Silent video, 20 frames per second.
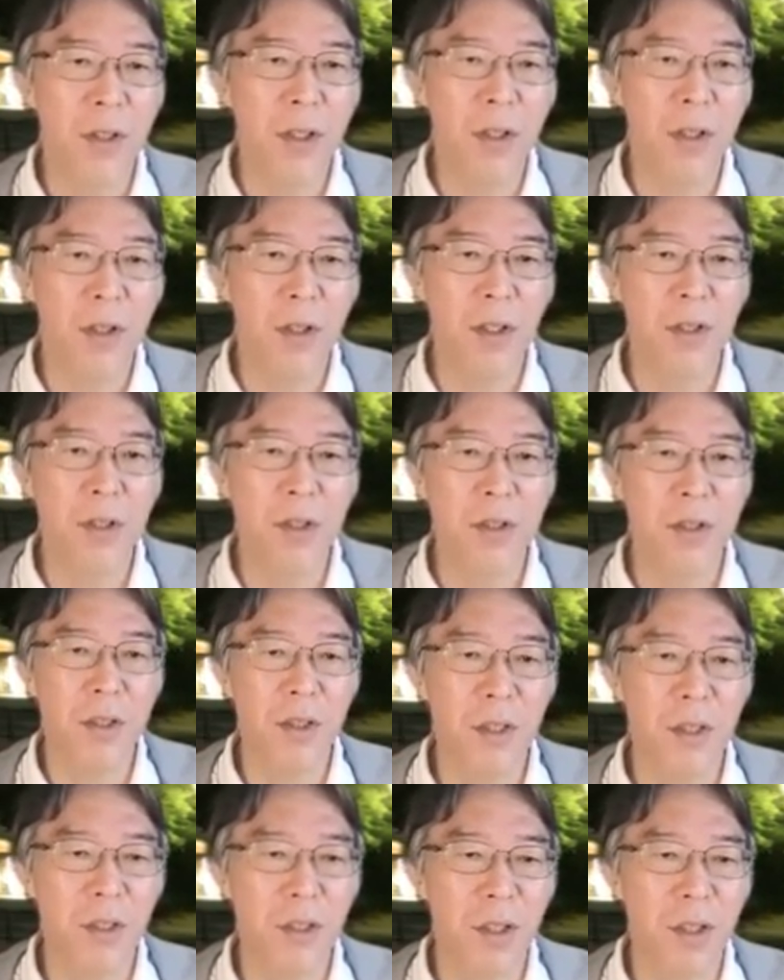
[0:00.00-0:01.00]
In this
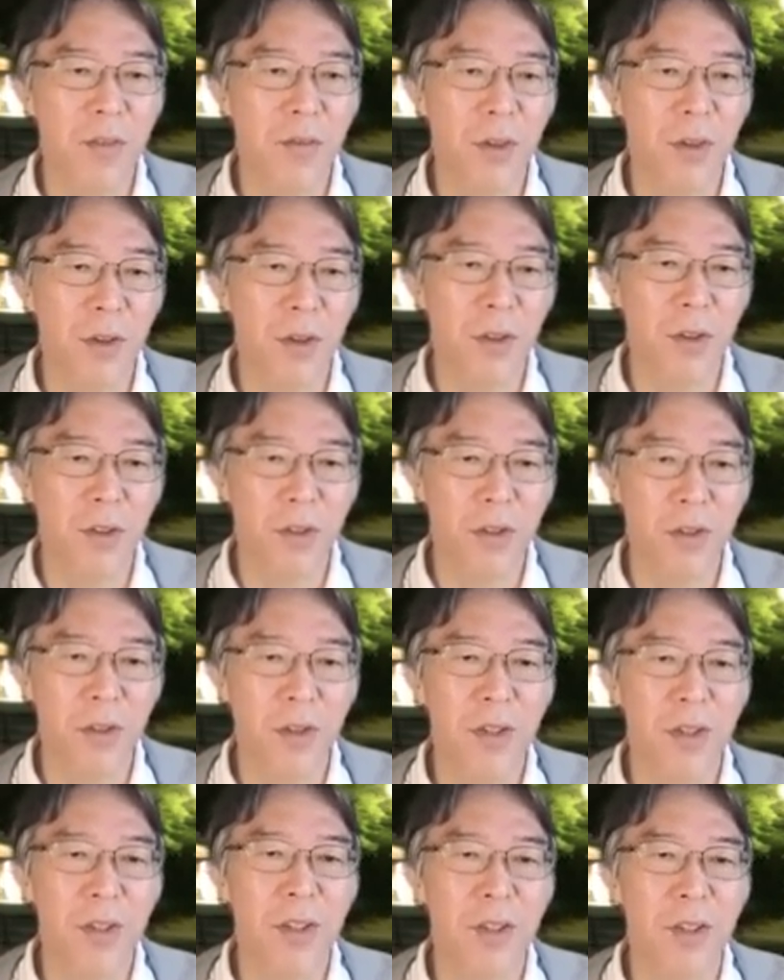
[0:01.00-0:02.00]
is inversion.
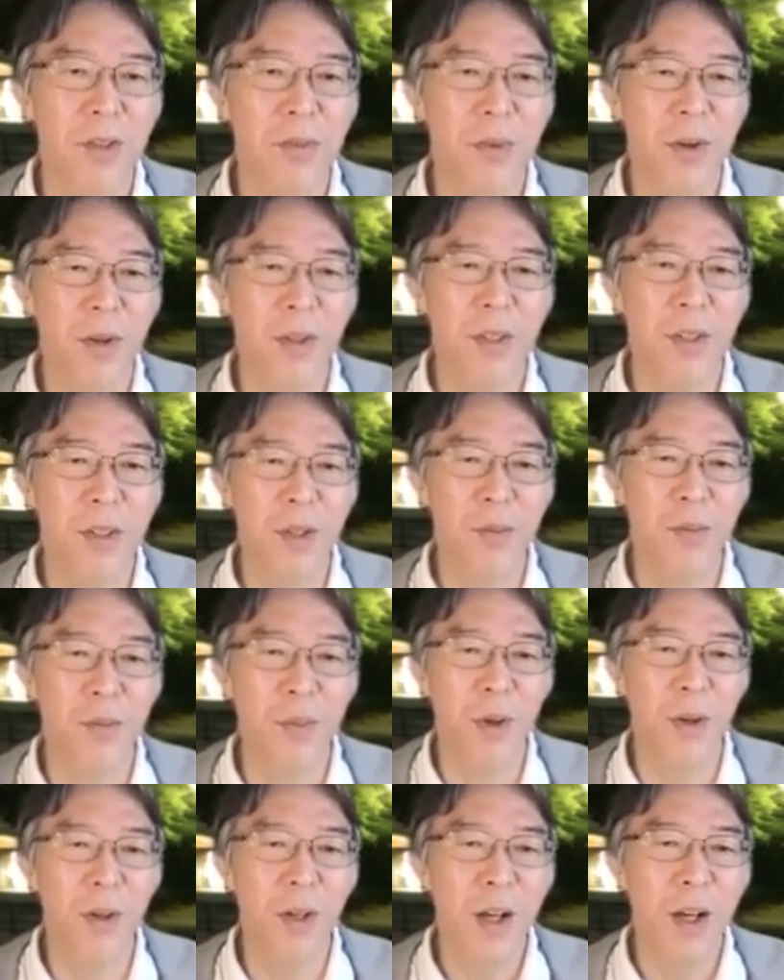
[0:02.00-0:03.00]
This is very
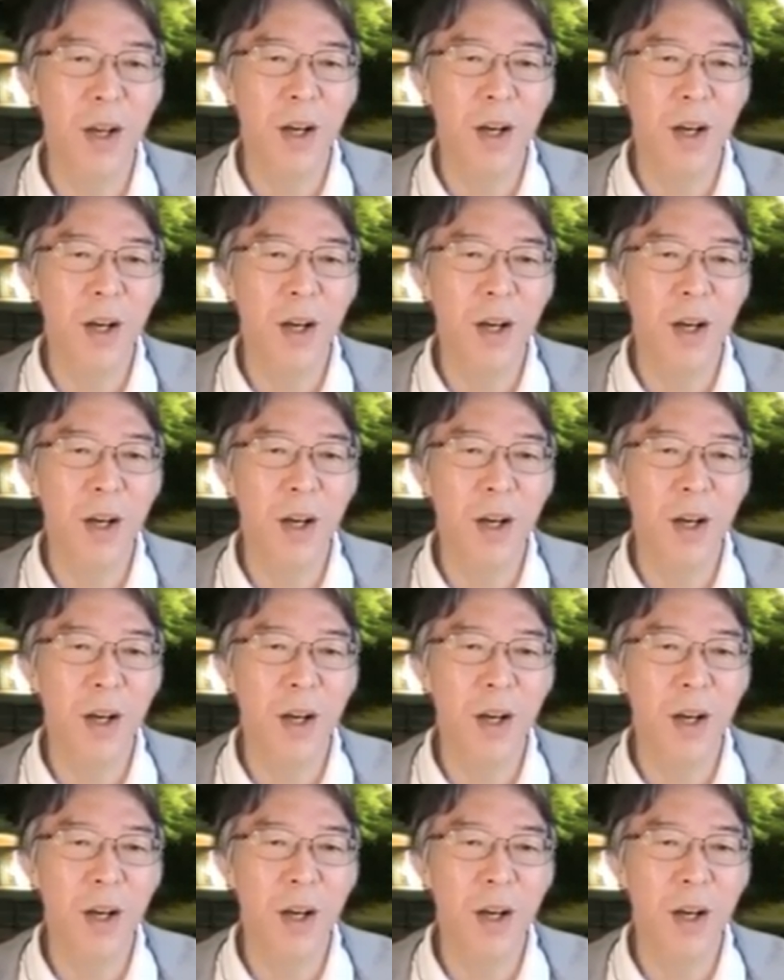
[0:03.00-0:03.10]
simple.